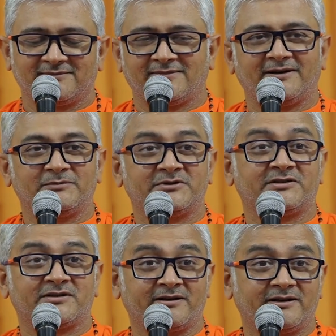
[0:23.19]
I'm
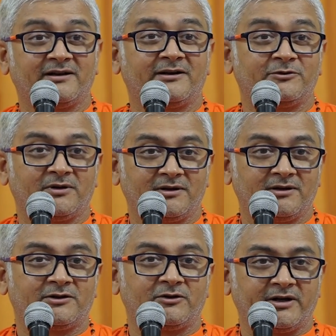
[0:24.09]
just checking, are you
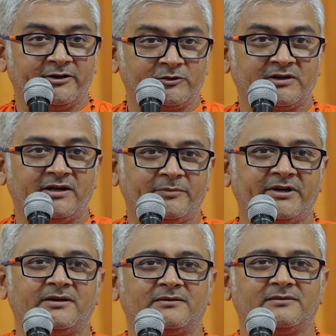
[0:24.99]
alert or are you
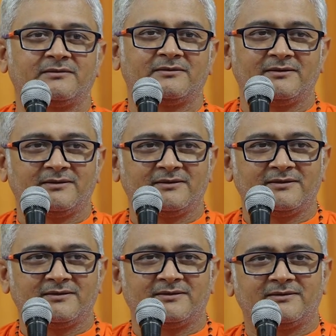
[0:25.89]
sleeping?
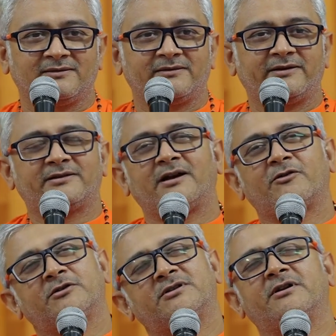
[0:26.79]
Gita
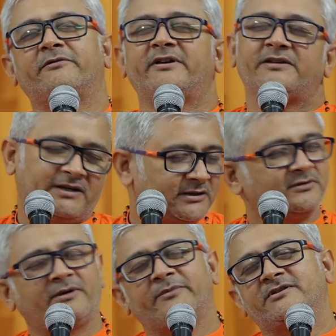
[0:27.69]
Quotient quiz, yes,
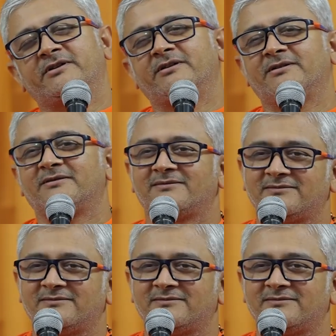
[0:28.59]
Swamiji.